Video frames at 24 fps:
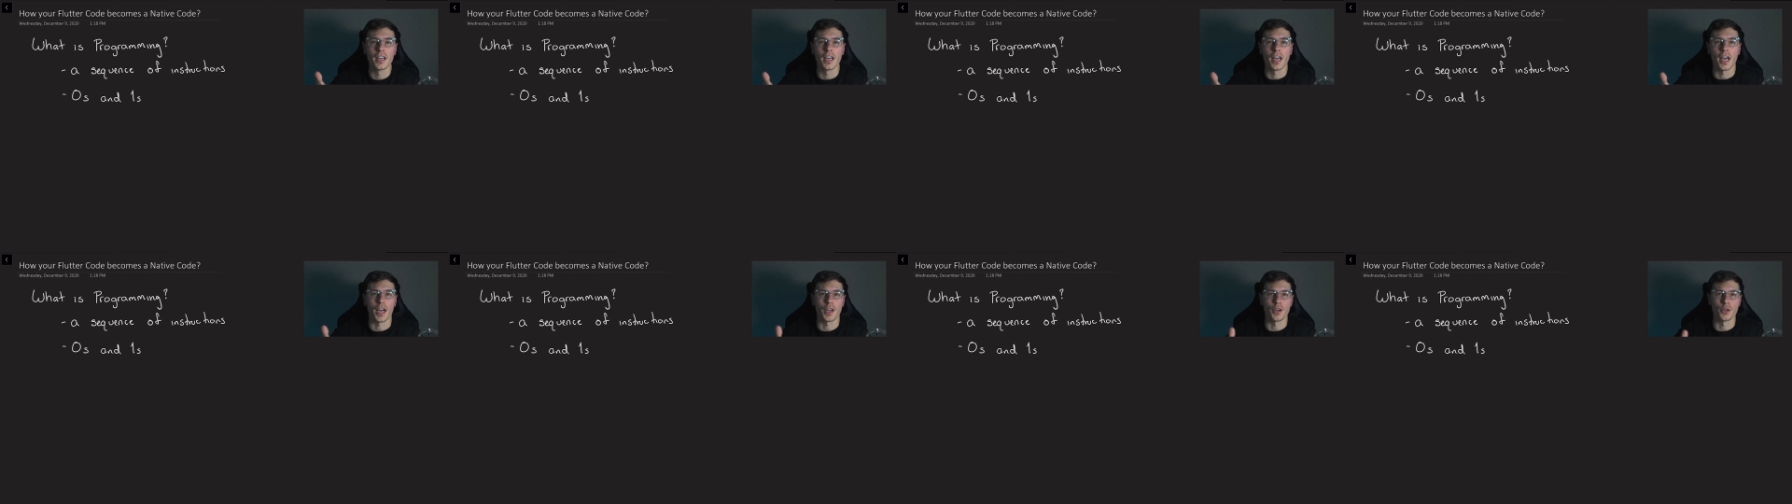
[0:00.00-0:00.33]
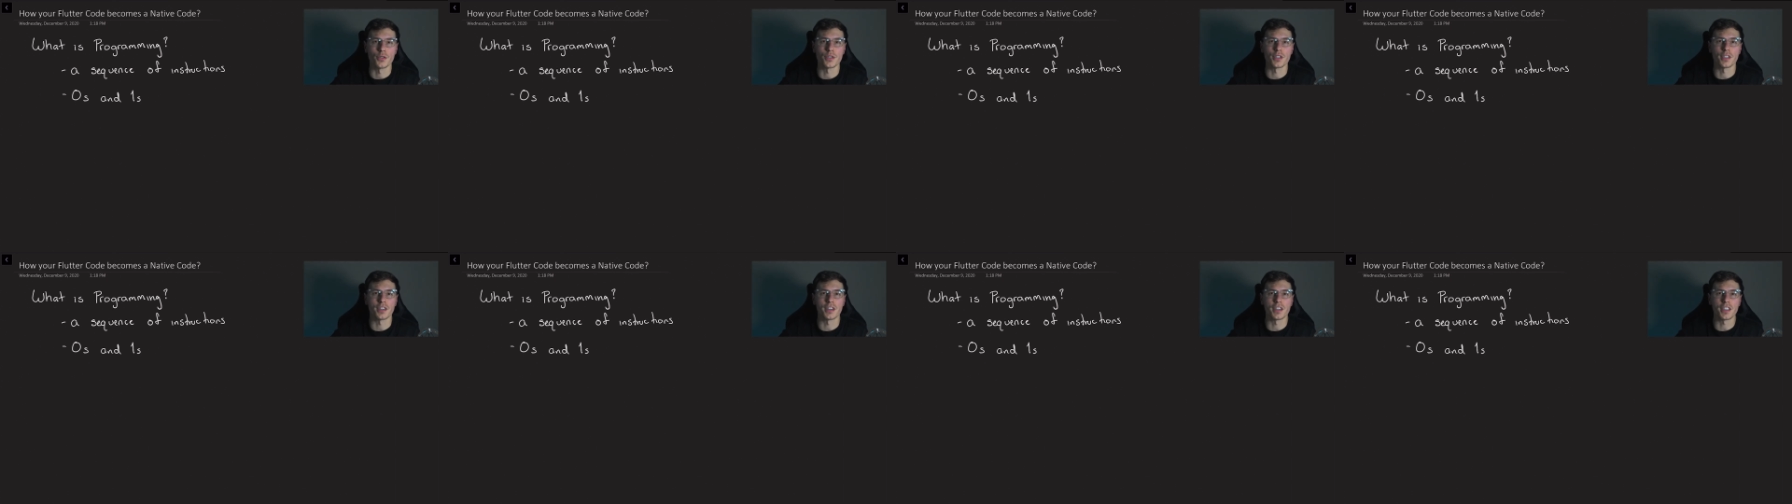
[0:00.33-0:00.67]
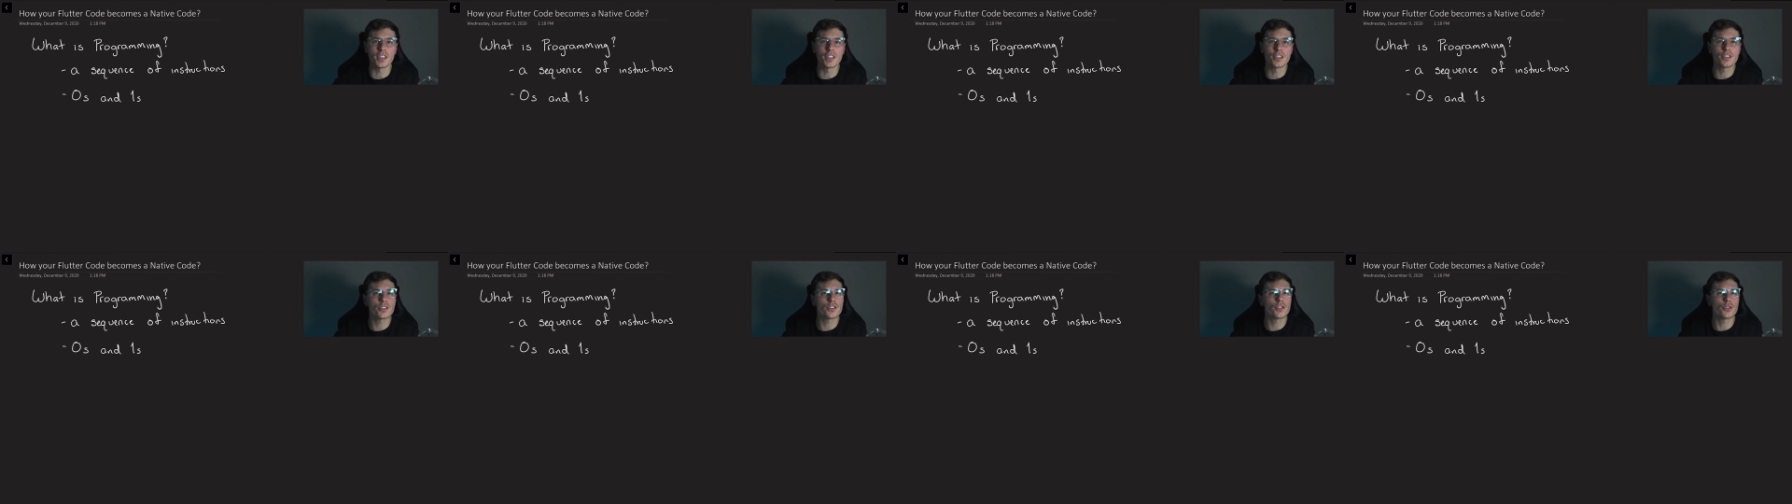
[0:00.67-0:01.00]
And using
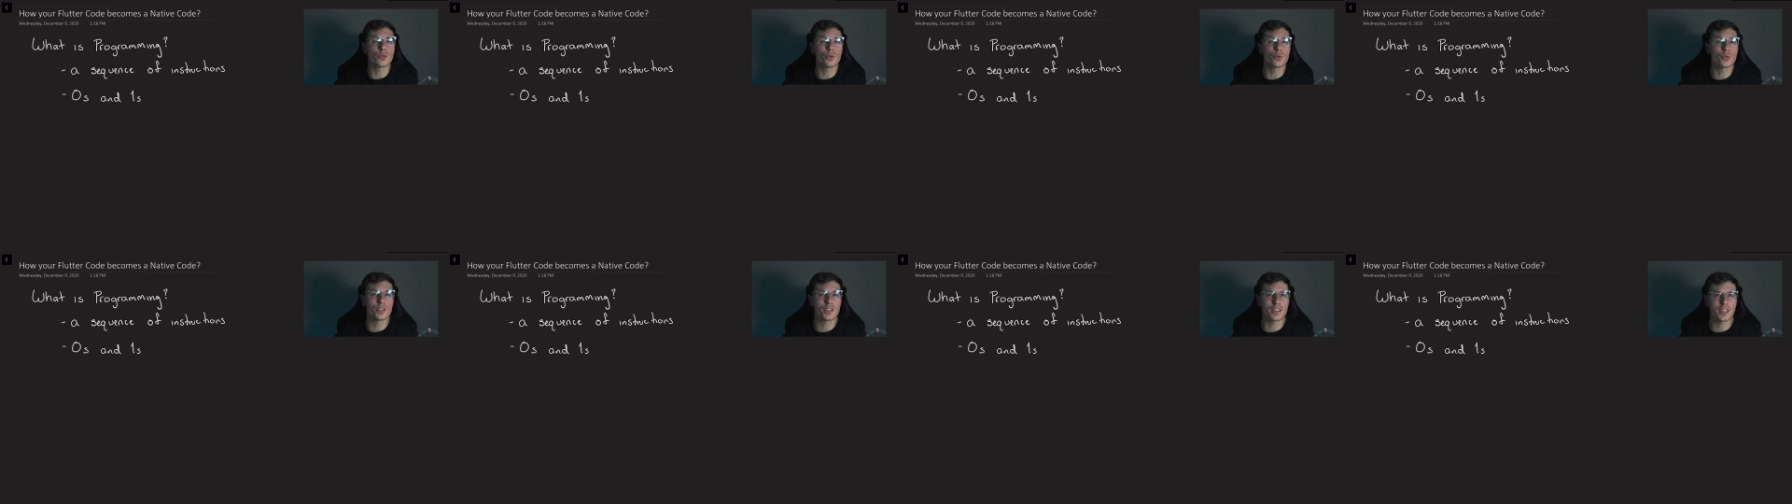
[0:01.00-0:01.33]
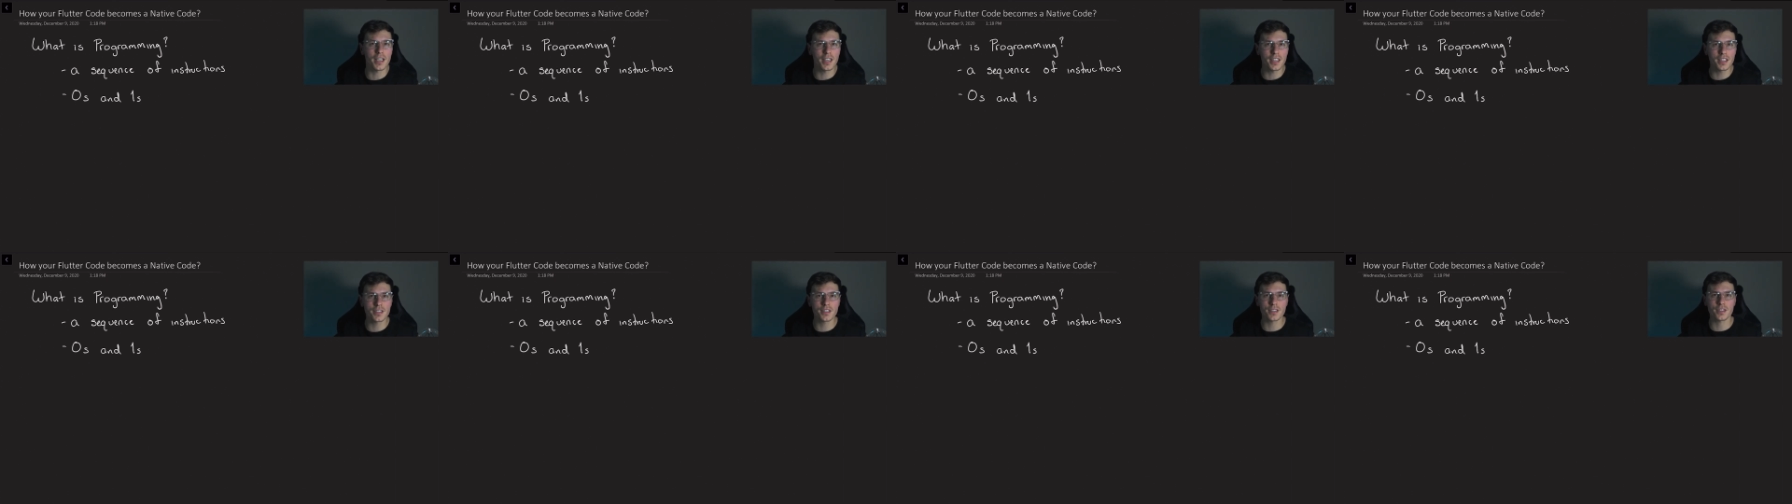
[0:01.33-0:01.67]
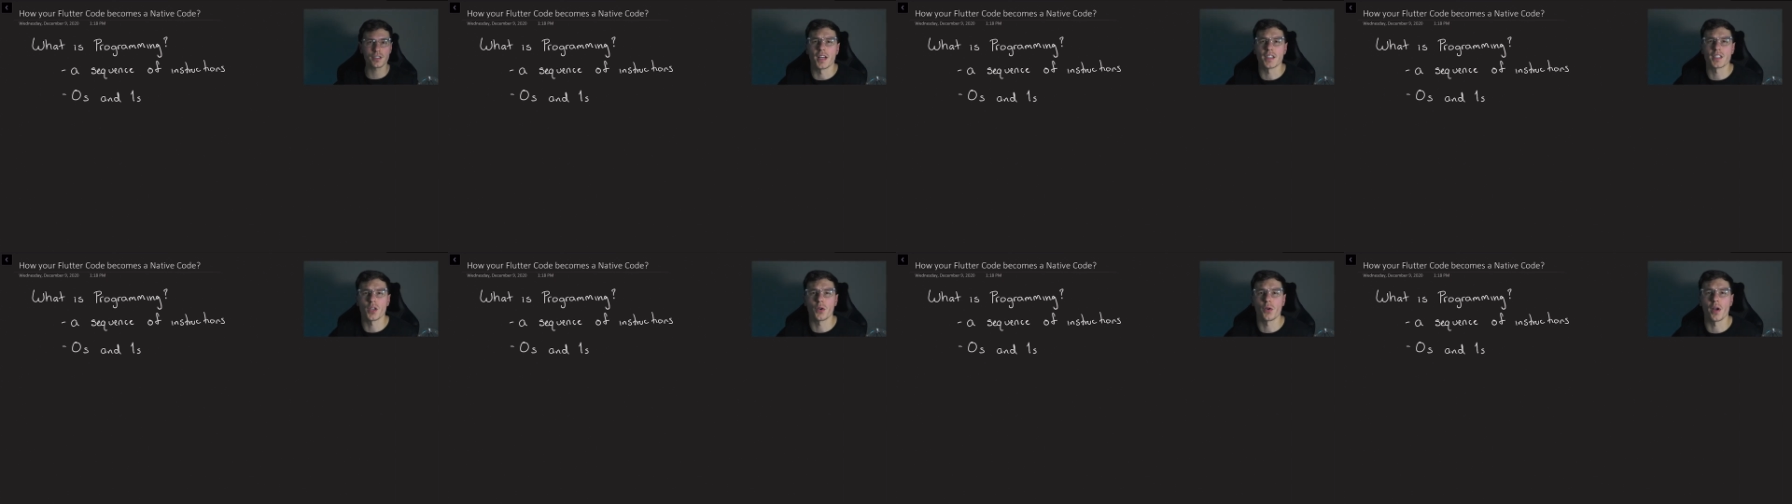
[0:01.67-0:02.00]
these two states,
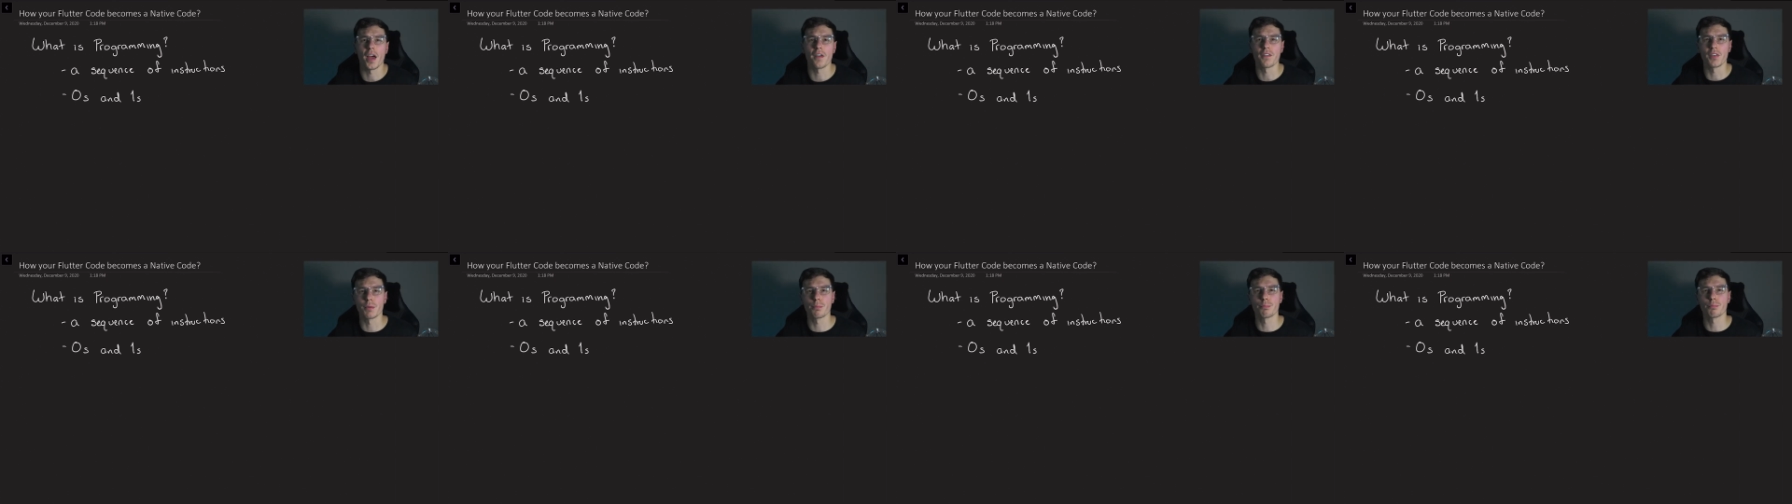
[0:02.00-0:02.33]
that's how every